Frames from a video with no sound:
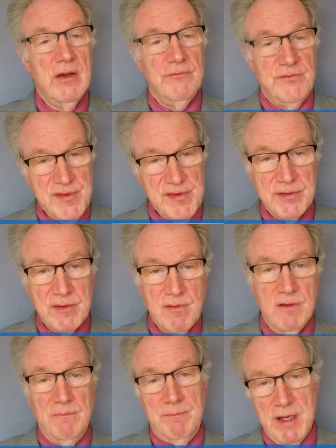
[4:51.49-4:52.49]
visit us
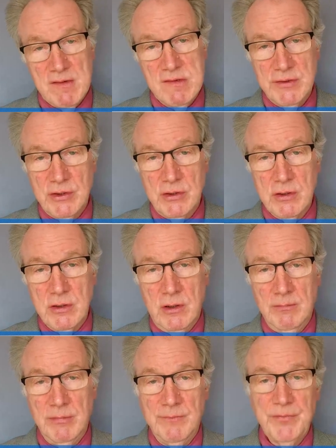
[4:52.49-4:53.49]
at
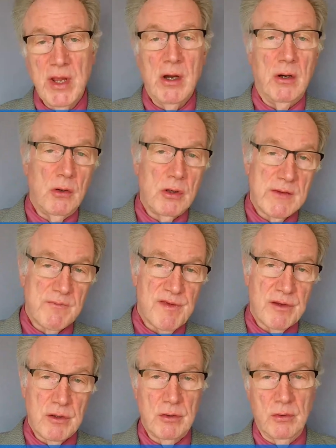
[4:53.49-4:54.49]
bezla.com or give us
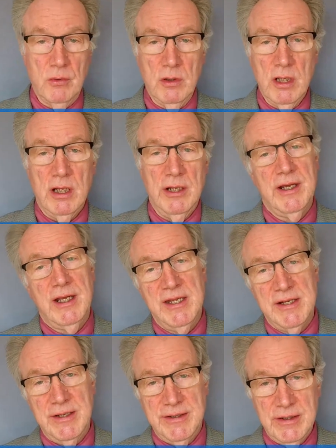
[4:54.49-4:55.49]
a call at
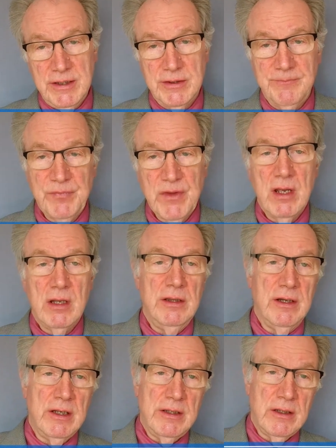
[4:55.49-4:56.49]

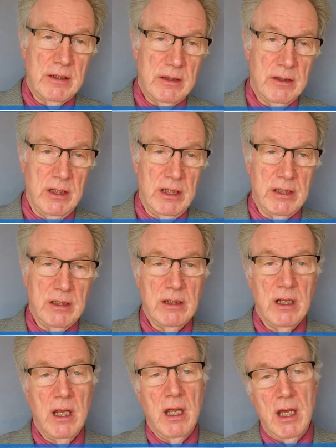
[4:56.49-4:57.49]

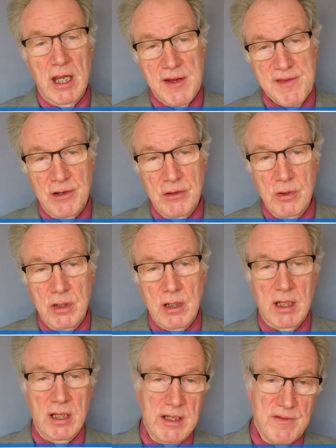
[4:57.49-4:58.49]

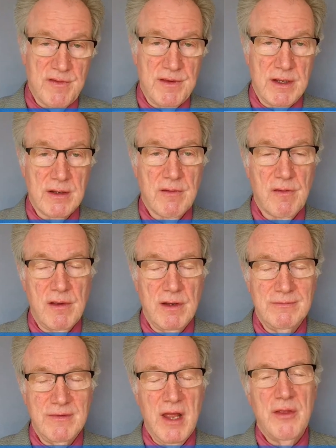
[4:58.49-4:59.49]
888-999-8086.
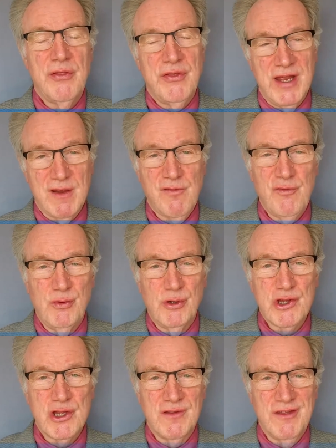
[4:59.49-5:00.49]
Thanks for
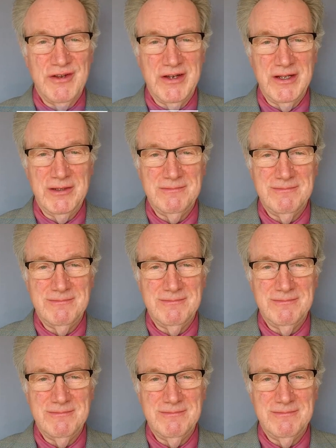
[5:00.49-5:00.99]
watching today.